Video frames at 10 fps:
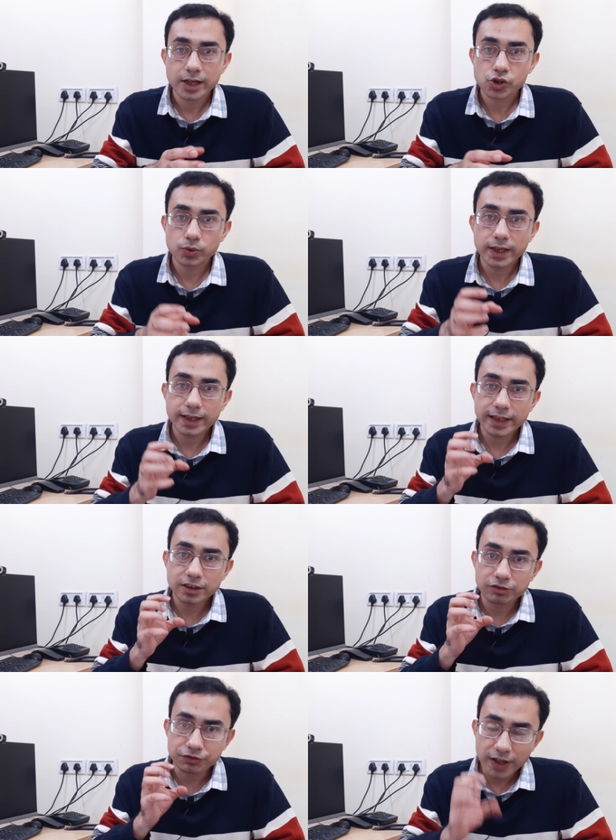so that at
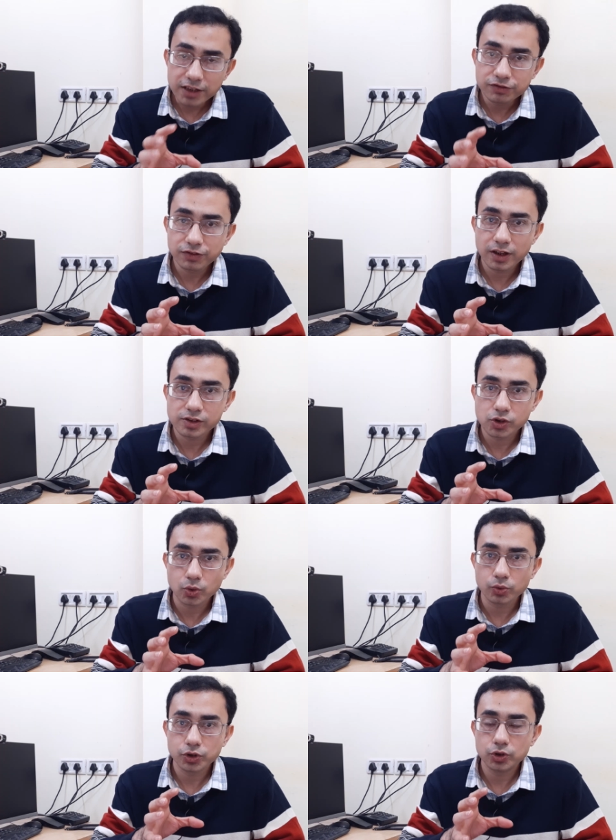the very first go,